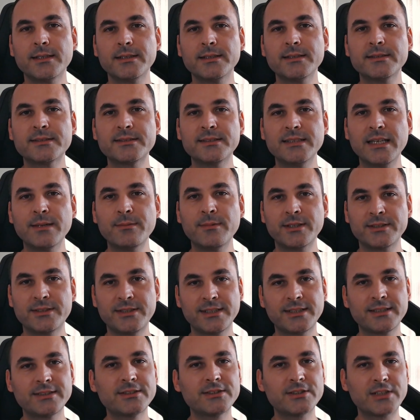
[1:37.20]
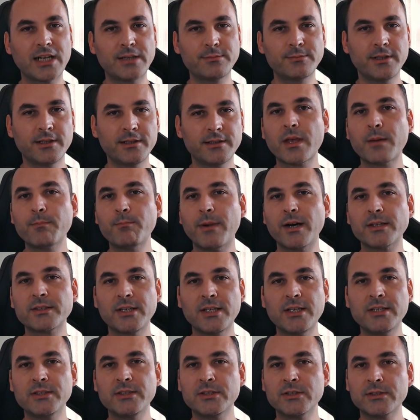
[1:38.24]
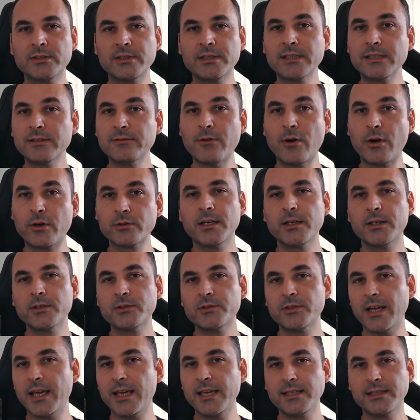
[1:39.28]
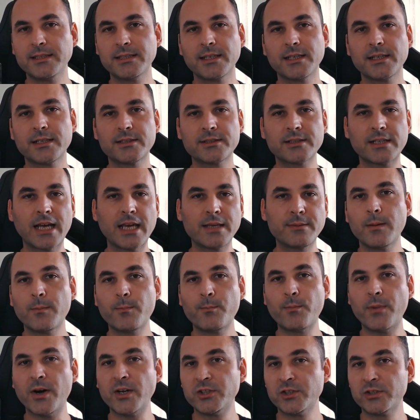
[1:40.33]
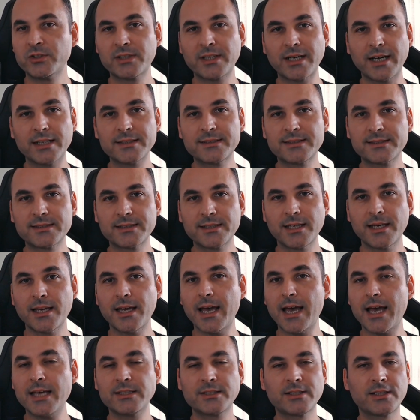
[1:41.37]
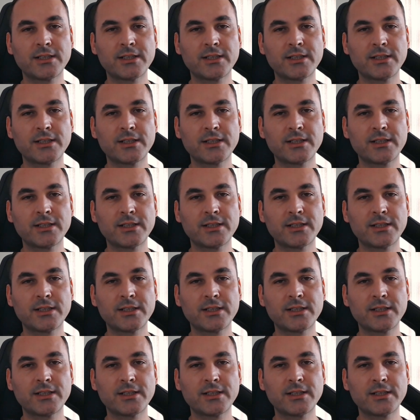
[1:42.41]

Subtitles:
Cinematic drama. But in the real world, rain, grime, budget cuts, and